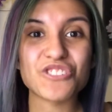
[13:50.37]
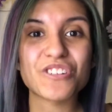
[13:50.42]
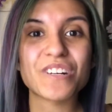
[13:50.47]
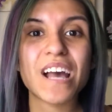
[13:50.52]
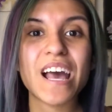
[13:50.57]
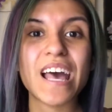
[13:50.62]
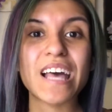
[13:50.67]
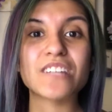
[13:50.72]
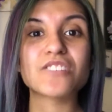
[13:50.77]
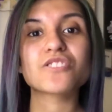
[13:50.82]
You're
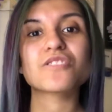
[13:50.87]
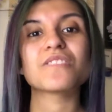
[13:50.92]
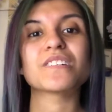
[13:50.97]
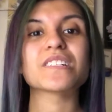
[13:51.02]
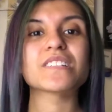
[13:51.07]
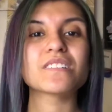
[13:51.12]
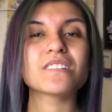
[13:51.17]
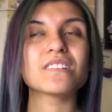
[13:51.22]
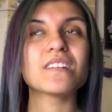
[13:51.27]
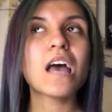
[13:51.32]
not
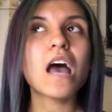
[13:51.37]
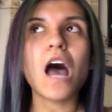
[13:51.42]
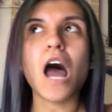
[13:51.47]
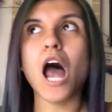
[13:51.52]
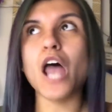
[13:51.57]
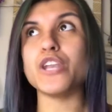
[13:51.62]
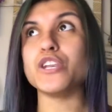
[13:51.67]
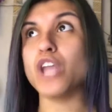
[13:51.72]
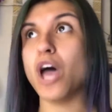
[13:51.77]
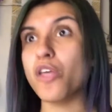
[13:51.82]
entering
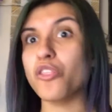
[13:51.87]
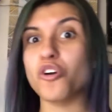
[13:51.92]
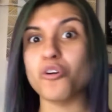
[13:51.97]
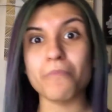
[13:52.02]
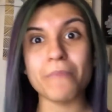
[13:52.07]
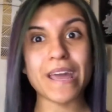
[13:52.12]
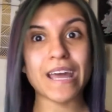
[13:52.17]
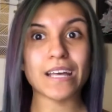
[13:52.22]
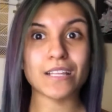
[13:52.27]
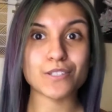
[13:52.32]
another
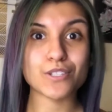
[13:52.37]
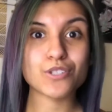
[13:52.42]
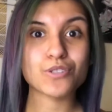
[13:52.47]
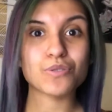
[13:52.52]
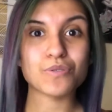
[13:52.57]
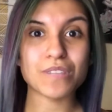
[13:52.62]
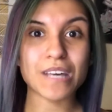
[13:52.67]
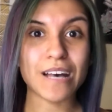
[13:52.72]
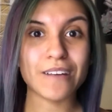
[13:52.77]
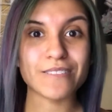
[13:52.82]
man's
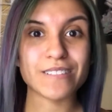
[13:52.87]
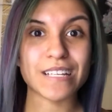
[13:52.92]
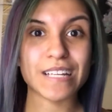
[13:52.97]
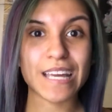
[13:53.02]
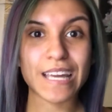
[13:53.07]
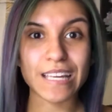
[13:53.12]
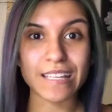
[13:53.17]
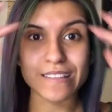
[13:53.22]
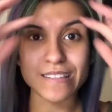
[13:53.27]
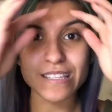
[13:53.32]

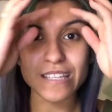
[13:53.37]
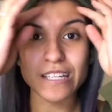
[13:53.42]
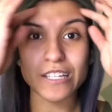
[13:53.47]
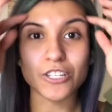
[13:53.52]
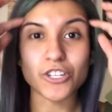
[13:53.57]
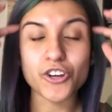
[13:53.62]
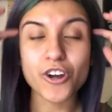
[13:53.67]
2018.